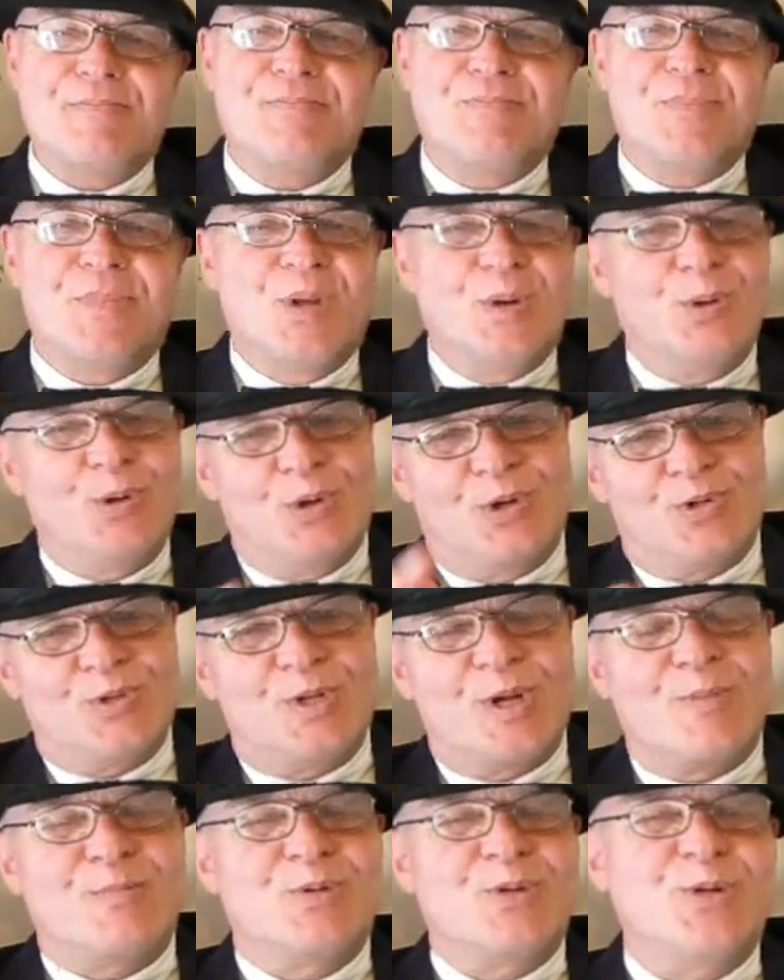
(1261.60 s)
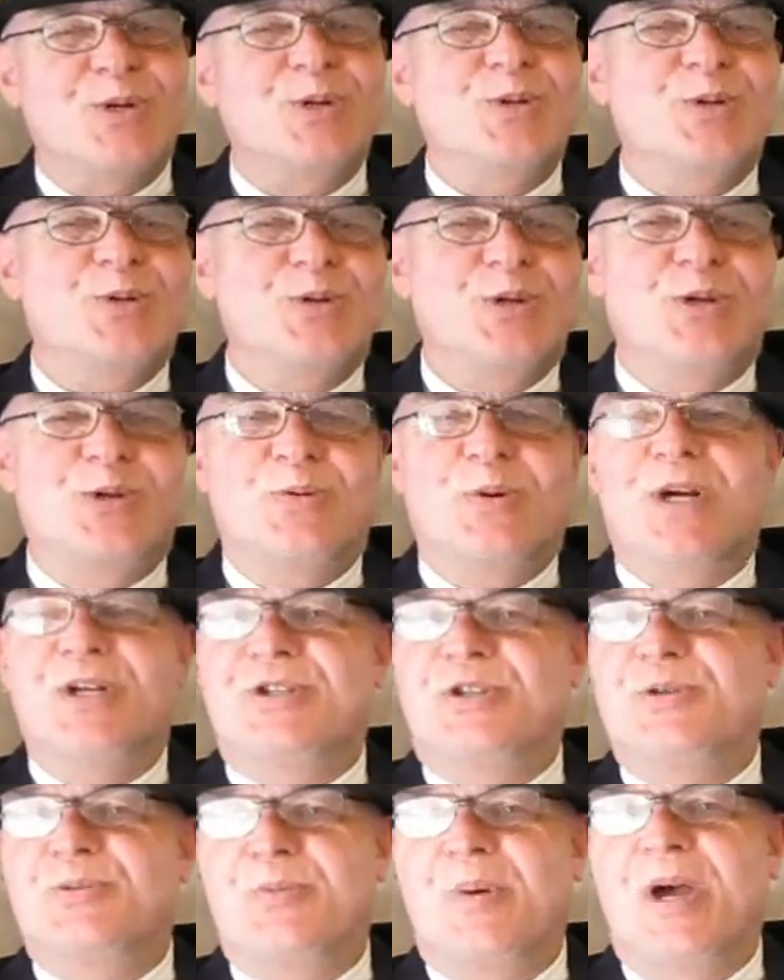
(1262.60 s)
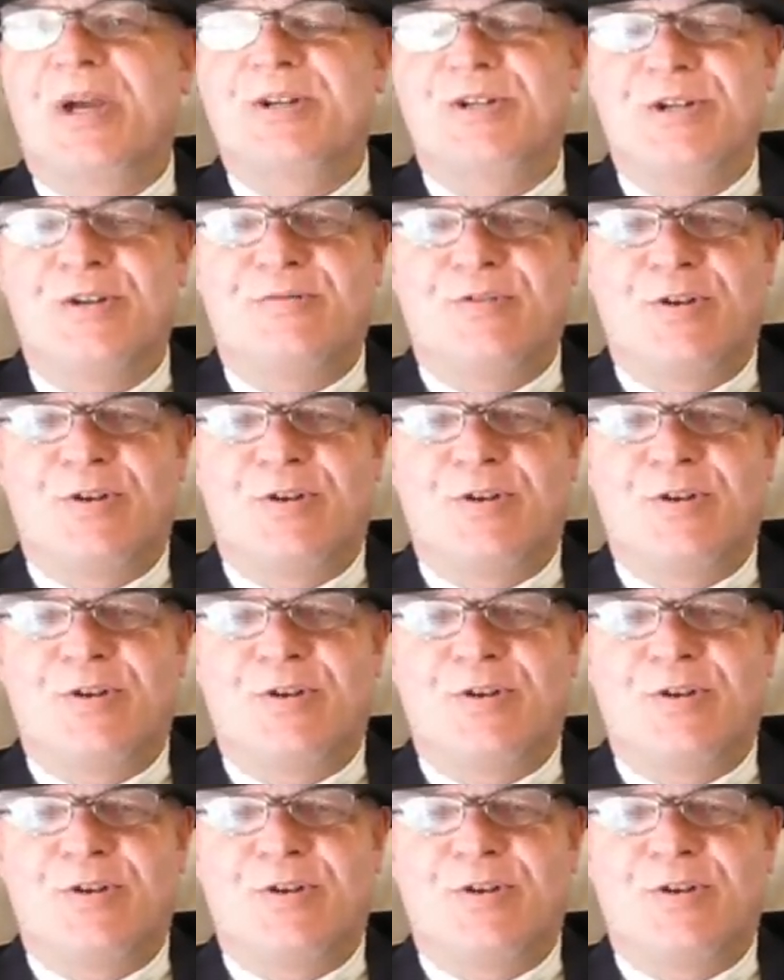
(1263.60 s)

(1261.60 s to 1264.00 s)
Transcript: You know, some situations may differ,